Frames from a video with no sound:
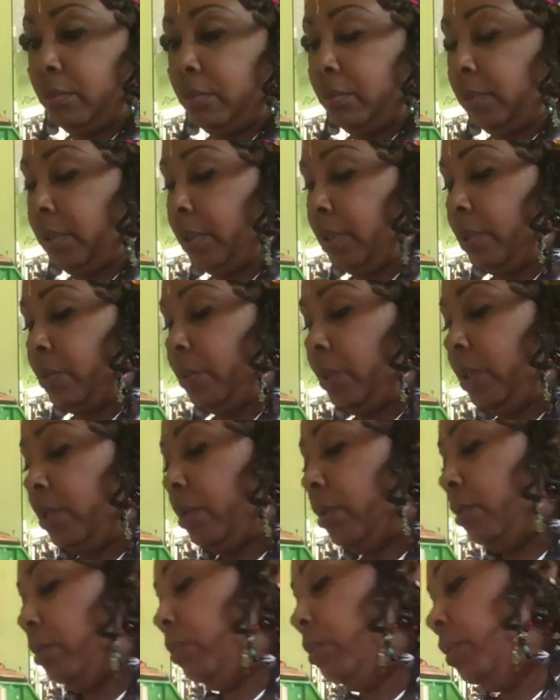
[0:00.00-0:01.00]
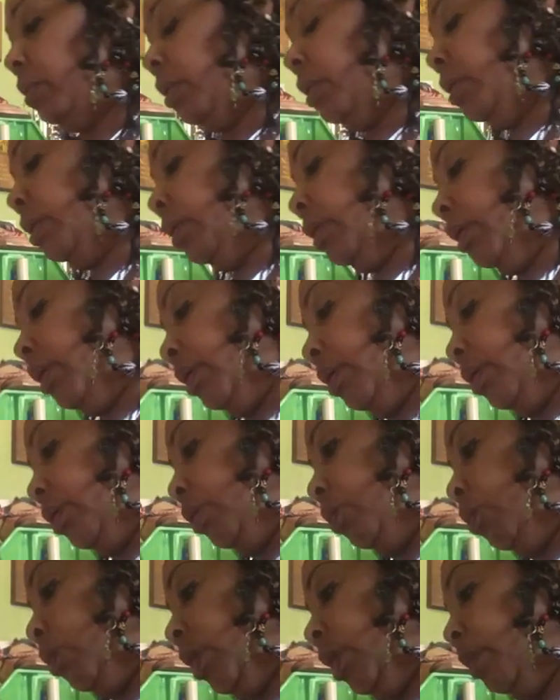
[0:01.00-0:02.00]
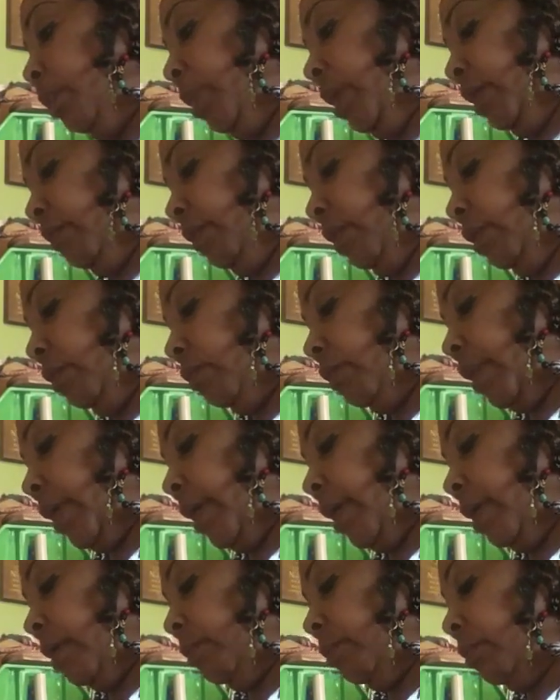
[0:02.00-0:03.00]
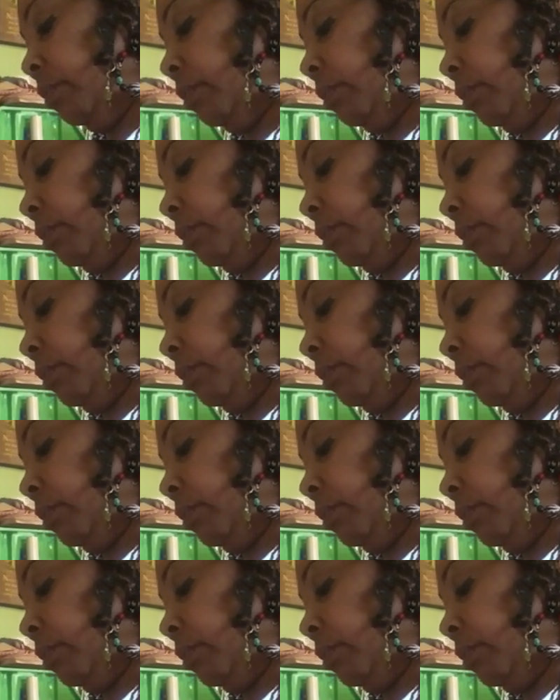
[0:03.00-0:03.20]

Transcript: There we go. You want to pivot around.